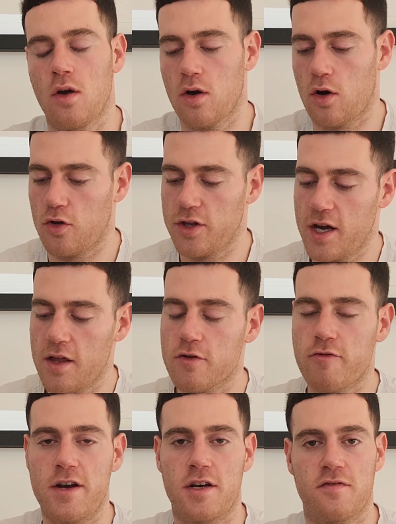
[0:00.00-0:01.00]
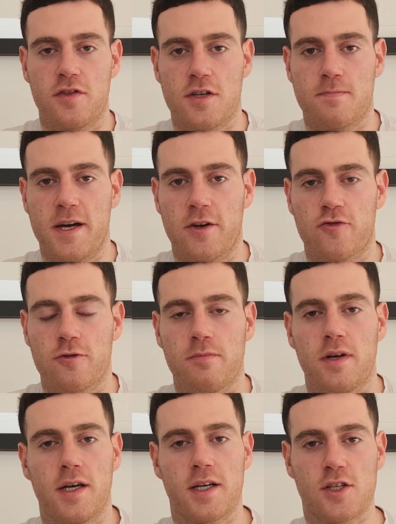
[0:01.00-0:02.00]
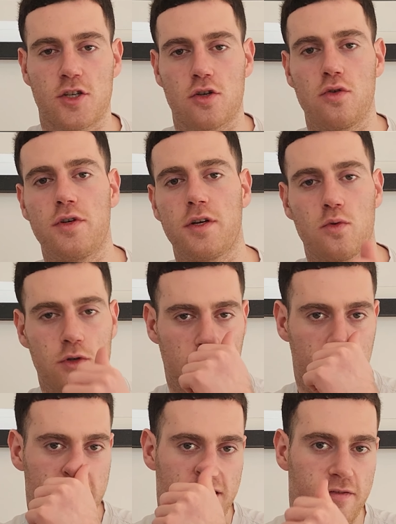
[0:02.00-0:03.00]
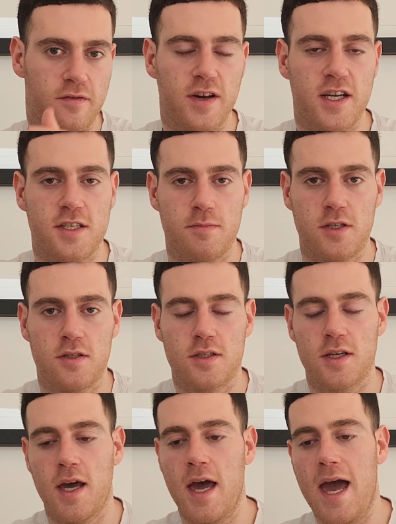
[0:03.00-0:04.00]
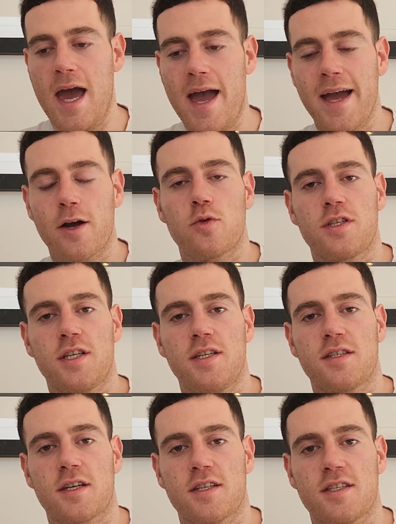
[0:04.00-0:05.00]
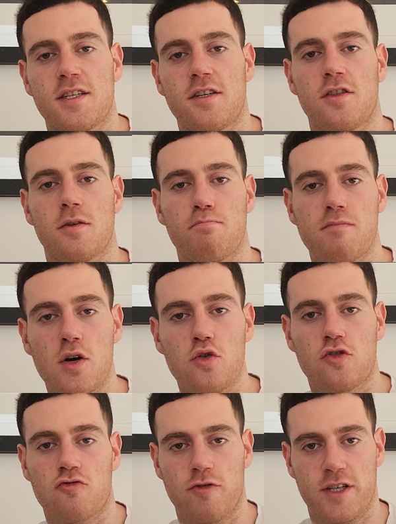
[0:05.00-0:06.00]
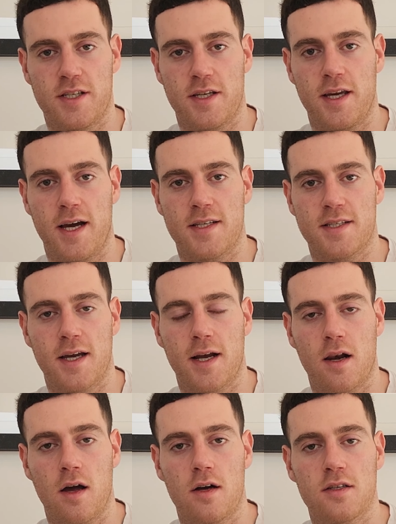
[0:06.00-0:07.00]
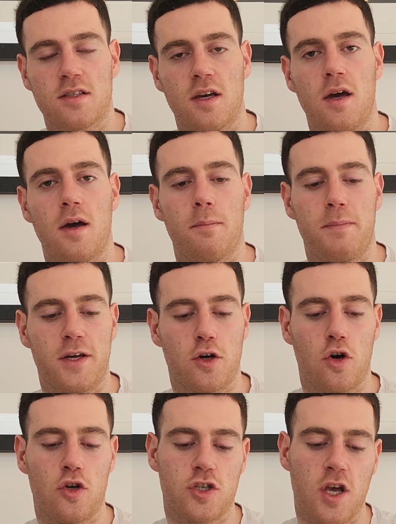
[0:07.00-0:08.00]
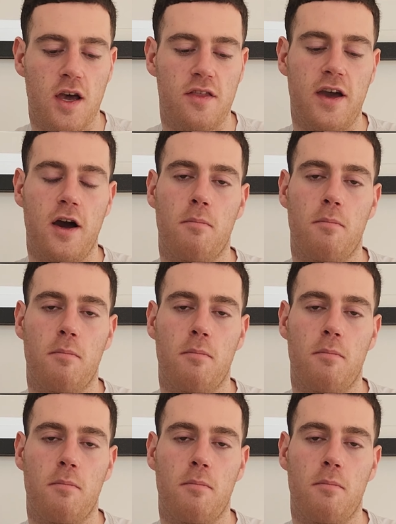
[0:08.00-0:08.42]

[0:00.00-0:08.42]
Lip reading: On the other end of the spectrum, excluding alternative investments, equities are considered the most risky asset class because they are